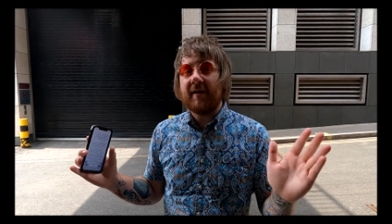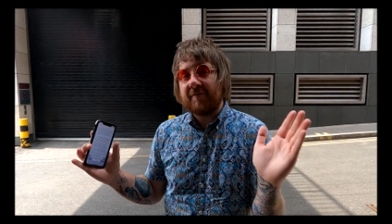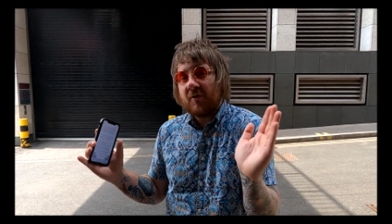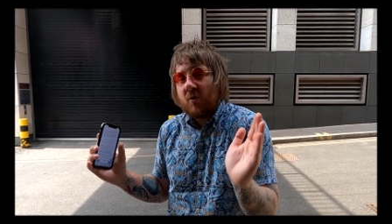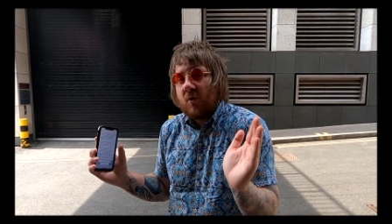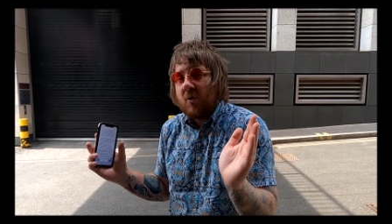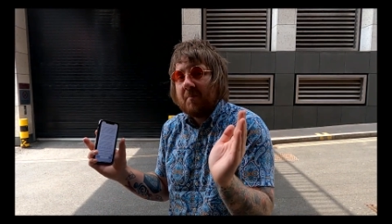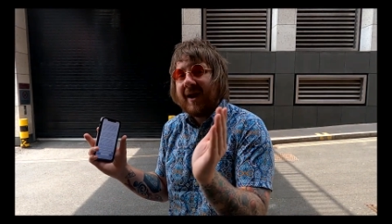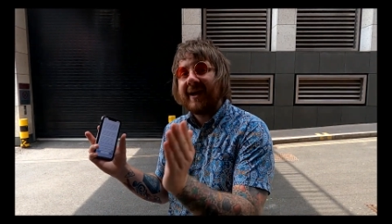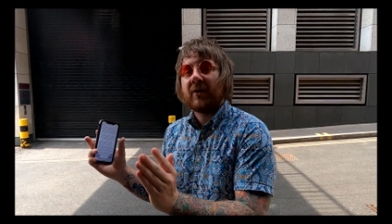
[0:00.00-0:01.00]
if you're
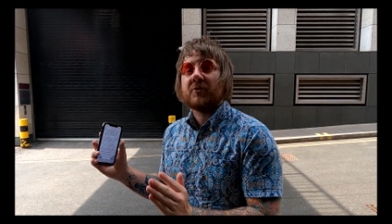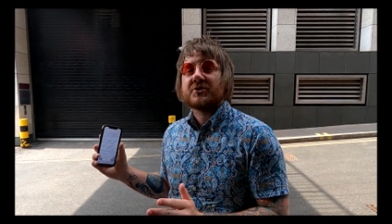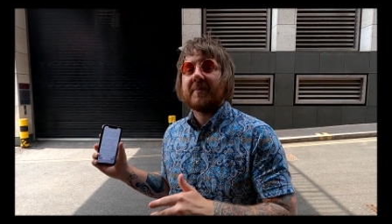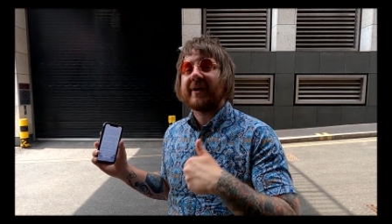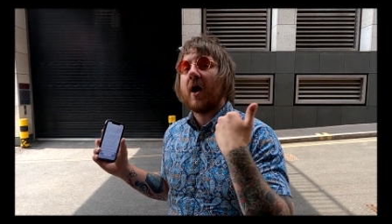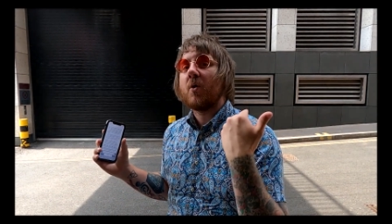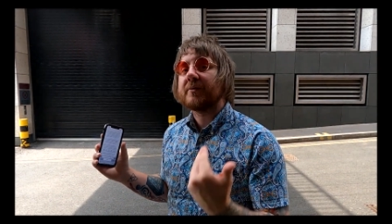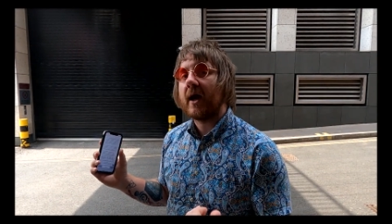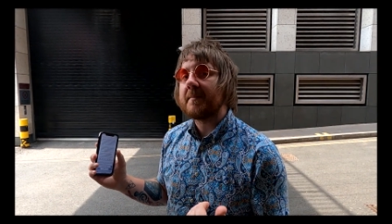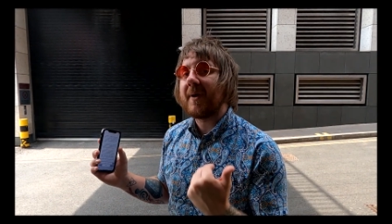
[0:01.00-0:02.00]
planning on spending a whole
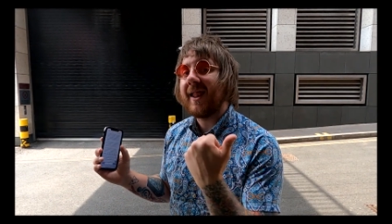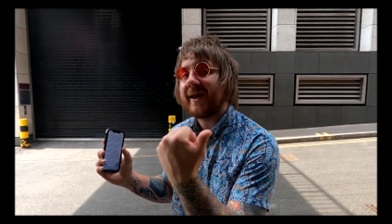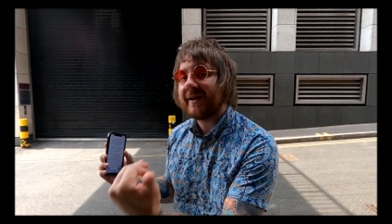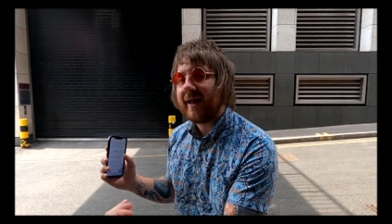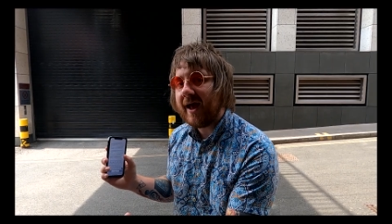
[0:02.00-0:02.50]
day playing